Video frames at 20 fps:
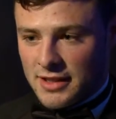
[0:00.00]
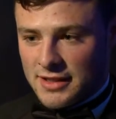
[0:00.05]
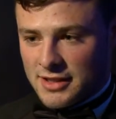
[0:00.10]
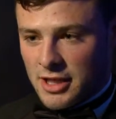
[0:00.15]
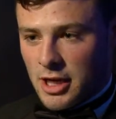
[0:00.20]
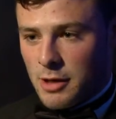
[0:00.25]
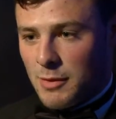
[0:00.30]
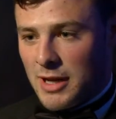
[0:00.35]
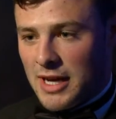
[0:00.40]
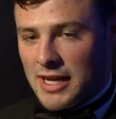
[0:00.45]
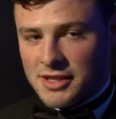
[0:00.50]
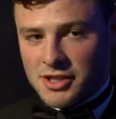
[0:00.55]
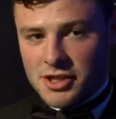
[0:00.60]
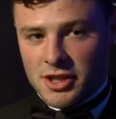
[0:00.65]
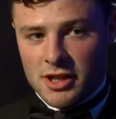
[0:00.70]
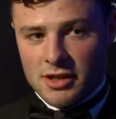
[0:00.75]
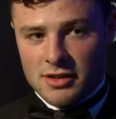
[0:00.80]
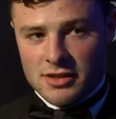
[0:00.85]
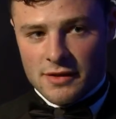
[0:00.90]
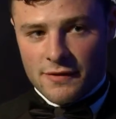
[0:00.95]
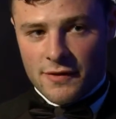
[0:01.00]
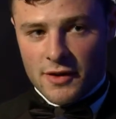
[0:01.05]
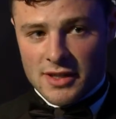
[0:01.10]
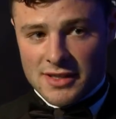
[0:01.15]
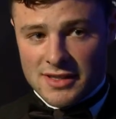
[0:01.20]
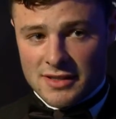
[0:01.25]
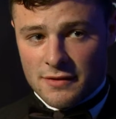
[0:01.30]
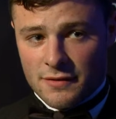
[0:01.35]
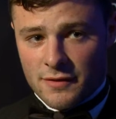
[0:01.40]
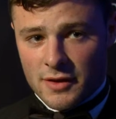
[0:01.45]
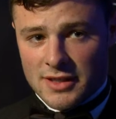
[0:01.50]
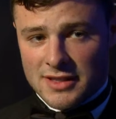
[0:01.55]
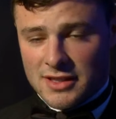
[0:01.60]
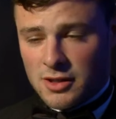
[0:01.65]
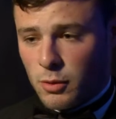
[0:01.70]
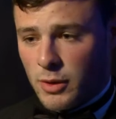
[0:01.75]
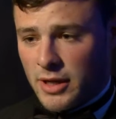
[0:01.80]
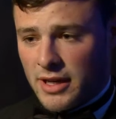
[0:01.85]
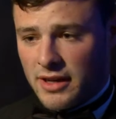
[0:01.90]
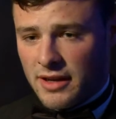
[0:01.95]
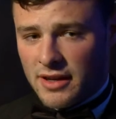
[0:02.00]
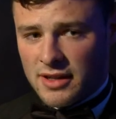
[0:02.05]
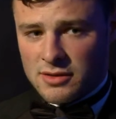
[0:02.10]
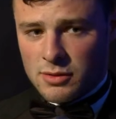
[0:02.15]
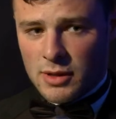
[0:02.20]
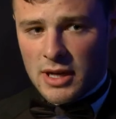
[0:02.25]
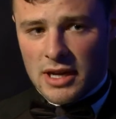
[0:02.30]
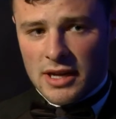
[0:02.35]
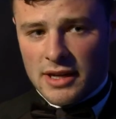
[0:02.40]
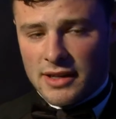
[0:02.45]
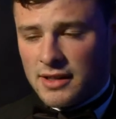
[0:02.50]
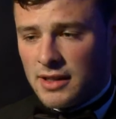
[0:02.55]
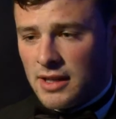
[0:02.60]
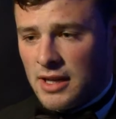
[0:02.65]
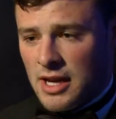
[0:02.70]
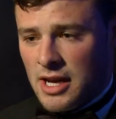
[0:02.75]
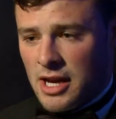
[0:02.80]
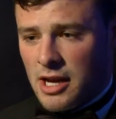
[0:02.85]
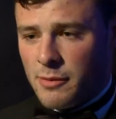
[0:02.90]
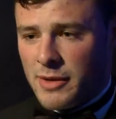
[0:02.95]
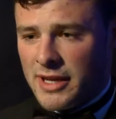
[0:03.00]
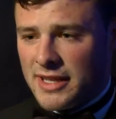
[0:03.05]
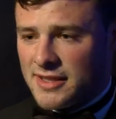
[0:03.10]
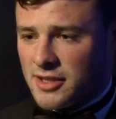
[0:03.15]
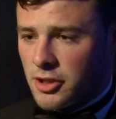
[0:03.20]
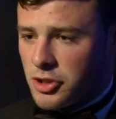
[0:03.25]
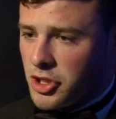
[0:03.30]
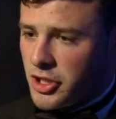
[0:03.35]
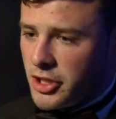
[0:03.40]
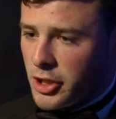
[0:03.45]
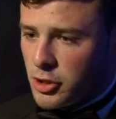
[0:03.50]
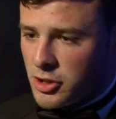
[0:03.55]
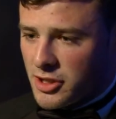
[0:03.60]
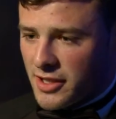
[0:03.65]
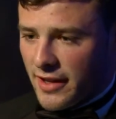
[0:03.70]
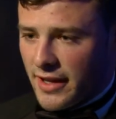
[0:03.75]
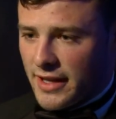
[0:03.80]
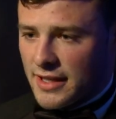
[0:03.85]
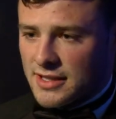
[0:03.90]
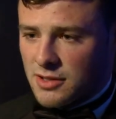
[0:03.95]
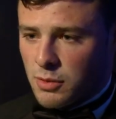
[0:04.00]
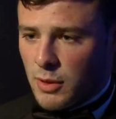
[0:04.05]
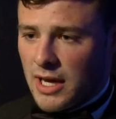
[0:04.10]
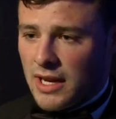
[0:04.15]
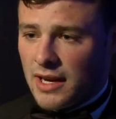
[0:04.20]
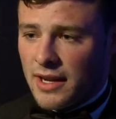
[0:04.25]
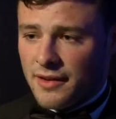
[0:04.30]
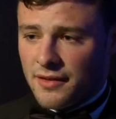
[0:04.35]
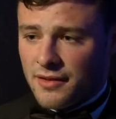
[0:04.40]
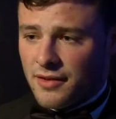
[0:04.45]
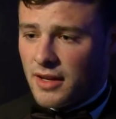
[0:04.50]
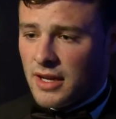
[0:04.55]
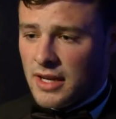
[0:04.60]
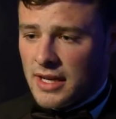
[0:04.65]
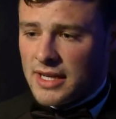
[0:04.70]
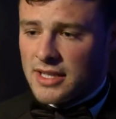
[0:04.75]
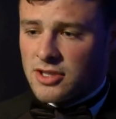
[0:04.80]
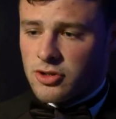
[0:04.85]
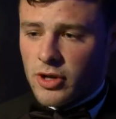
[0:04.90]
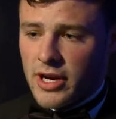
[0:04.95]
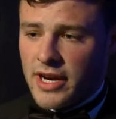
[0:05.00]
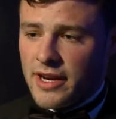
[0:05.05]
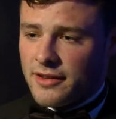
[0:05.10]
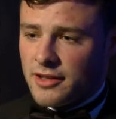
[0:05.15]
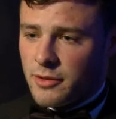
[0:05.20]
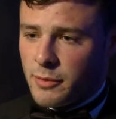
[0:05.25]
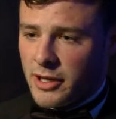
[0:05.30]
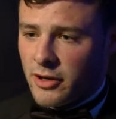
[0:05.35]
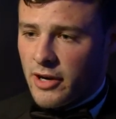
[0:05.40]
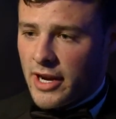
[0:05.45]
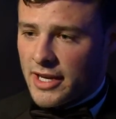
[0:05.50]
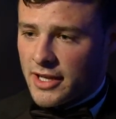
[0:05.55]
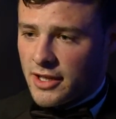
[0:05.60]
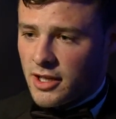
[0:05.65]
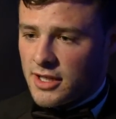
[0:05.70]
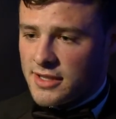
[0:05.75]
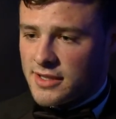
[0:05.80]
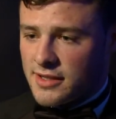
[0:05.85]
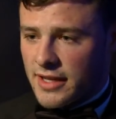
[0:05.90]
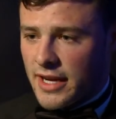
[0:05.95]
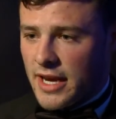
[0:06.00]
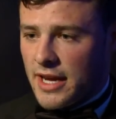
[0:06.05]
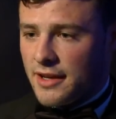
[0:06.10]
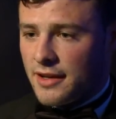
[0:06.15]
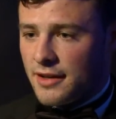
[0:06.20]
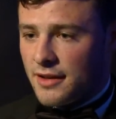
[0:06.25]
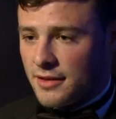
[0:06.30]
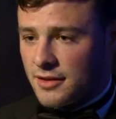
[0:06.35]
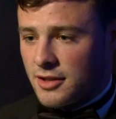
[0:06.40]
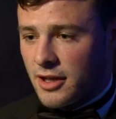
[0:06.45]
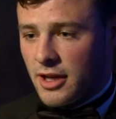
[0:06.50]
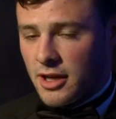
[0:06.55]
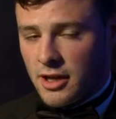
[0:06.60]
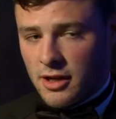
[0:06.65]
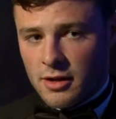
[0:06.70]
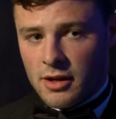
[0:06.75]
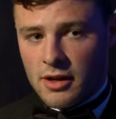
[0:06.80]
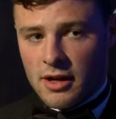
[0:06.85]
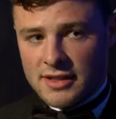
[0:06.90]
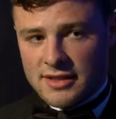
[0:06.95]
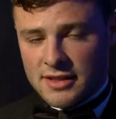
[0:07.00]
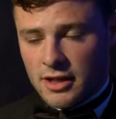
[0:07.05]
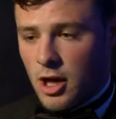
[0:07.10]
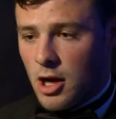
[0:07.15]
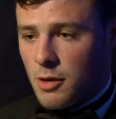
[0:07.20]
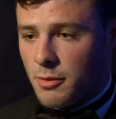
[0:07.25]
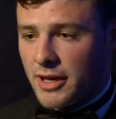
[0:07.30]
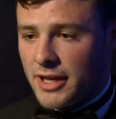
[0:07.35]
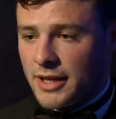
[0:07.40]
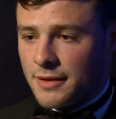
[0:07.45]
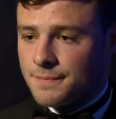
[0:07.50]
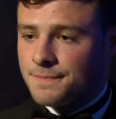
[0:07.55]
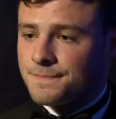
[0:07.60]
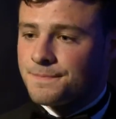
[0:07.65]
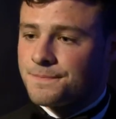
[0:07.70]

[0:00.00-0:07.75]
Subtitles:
This time last year I was the first to win it as well, and it means such a huge thing as well, and it's great to be recognised again as a nominee.